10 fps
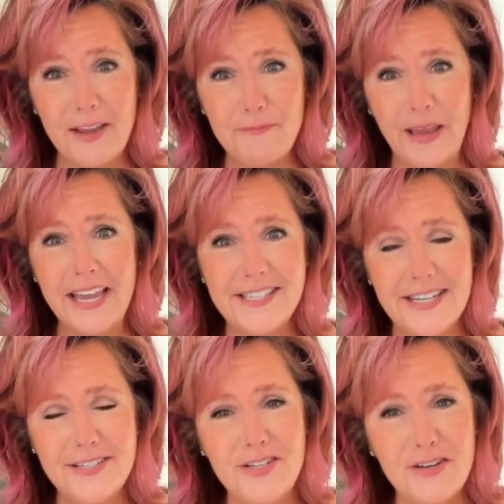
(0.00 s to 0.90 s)
like
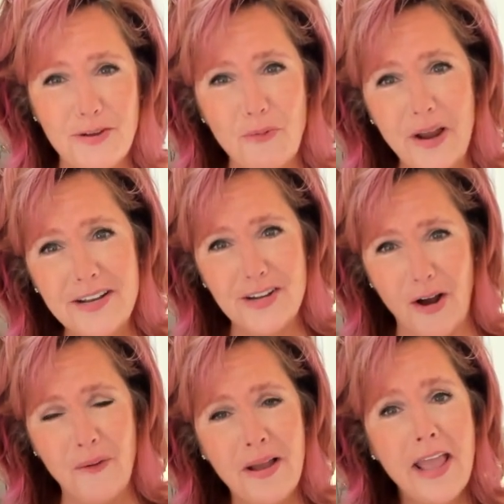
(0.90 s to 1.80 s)
pasted to the
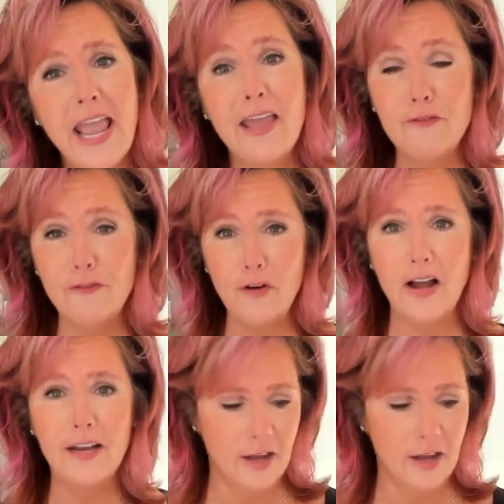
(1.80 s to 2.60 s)
window in front